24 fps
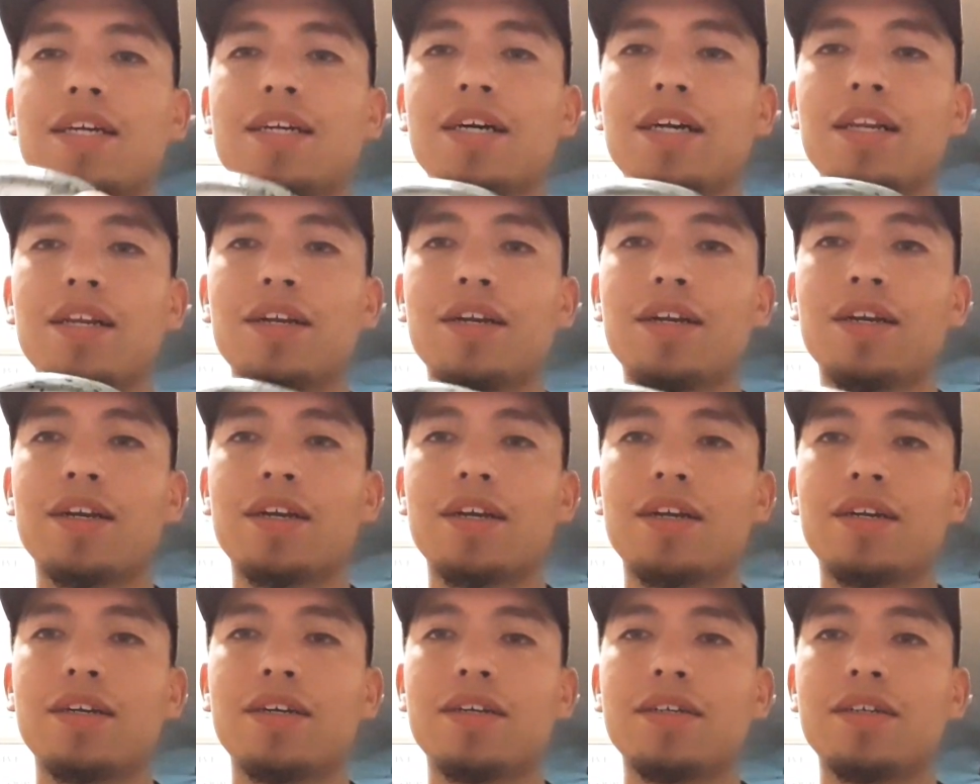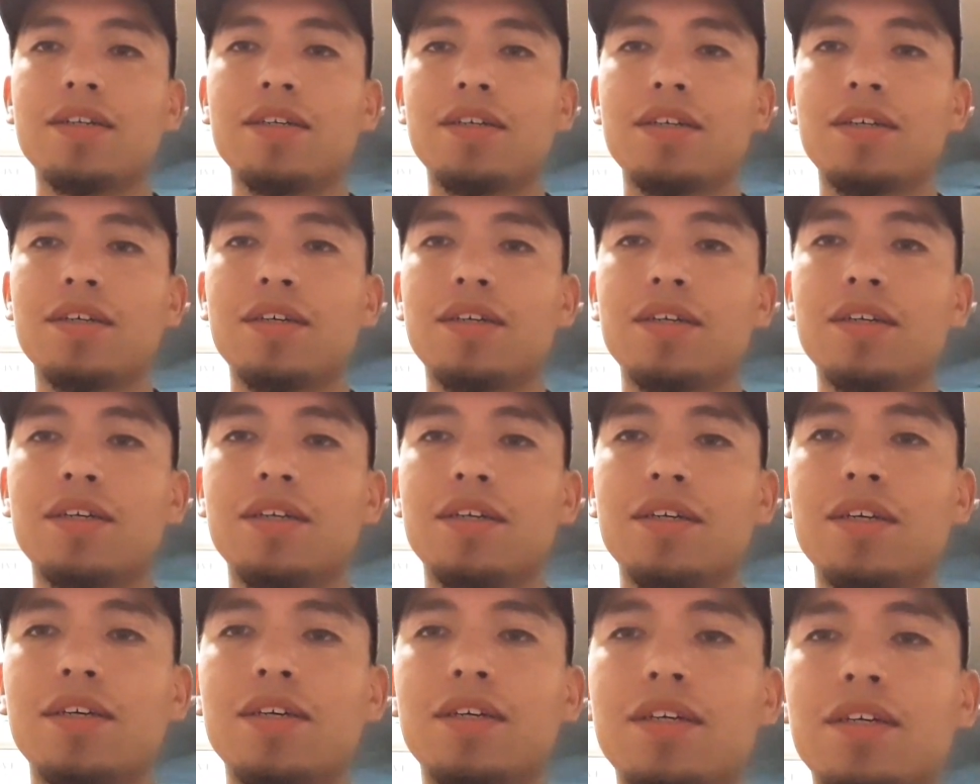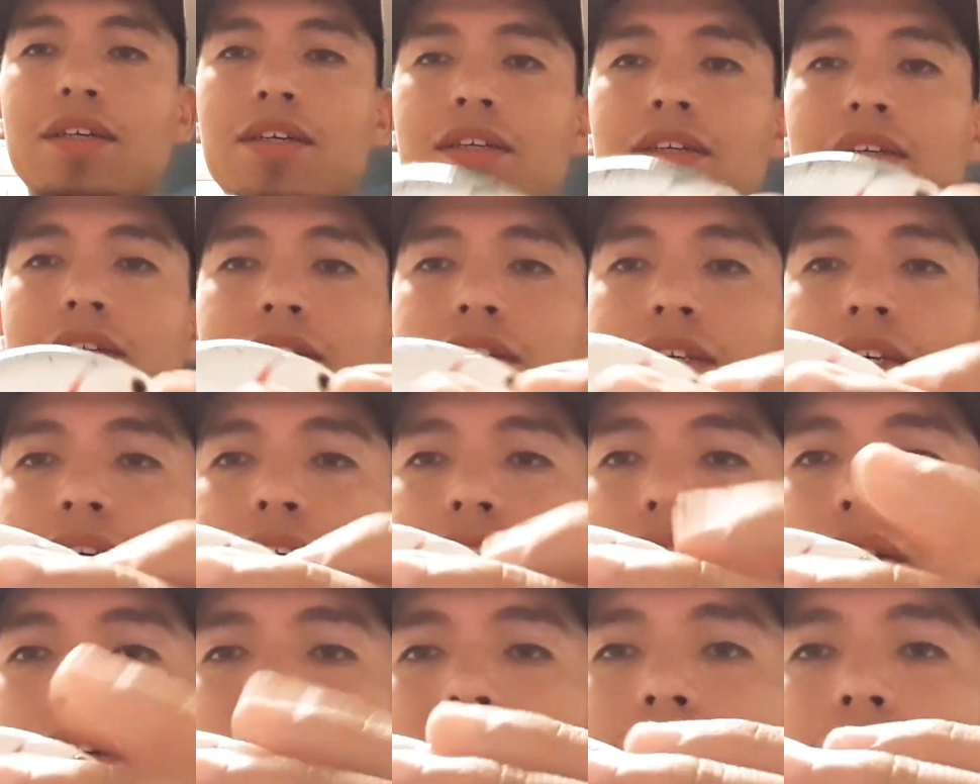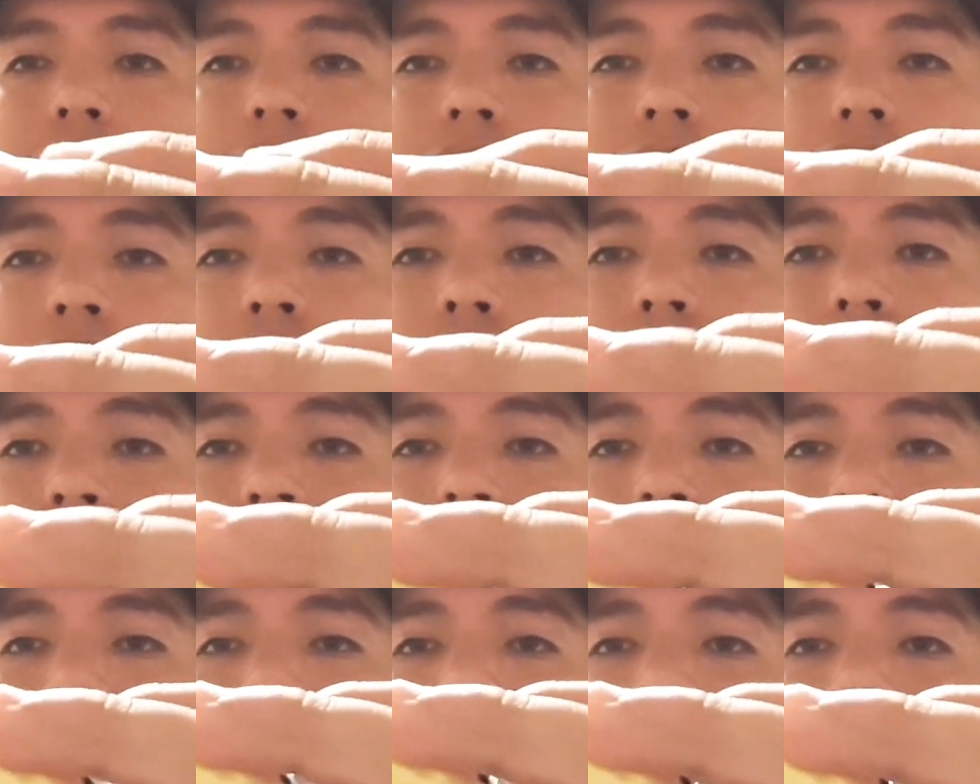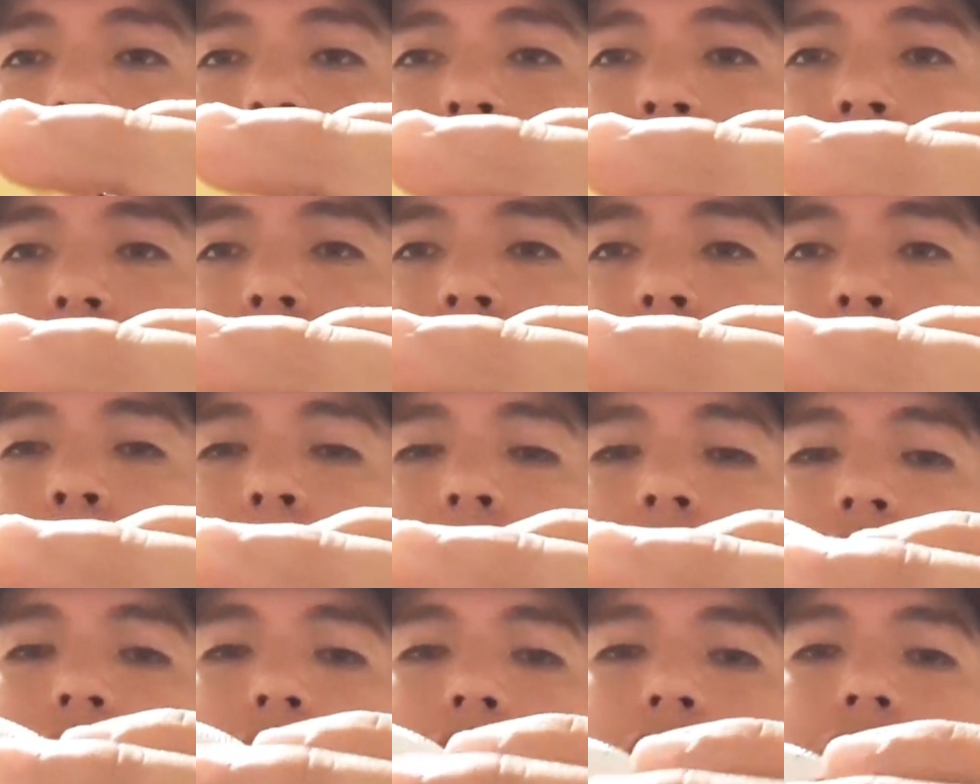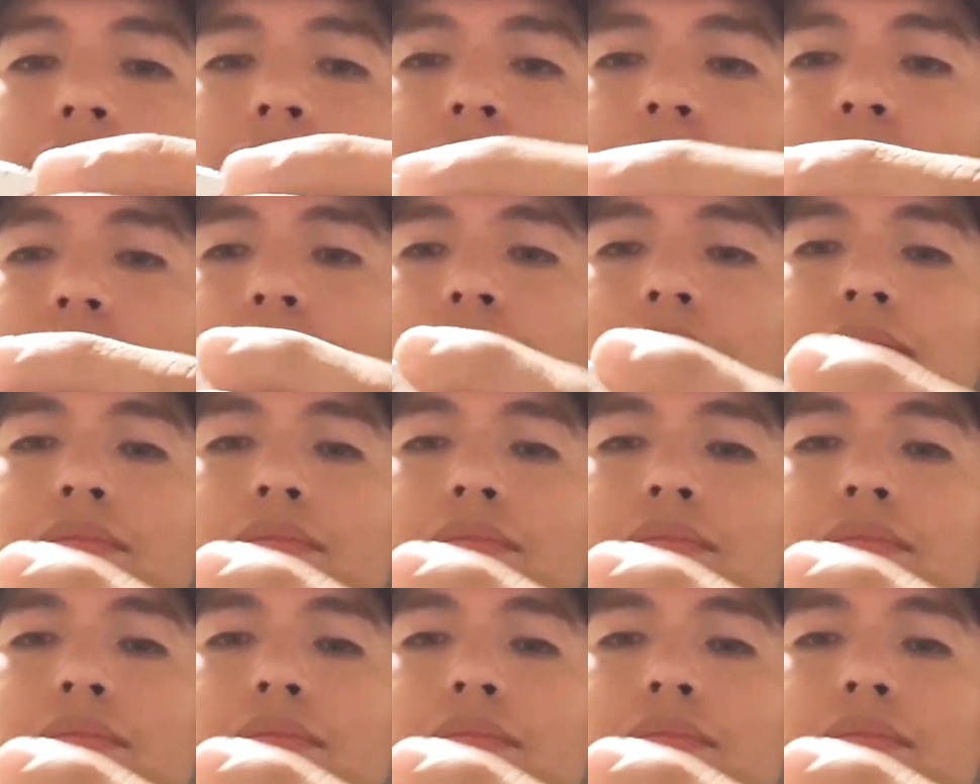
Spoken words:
color. You see like a little yellow in the bottom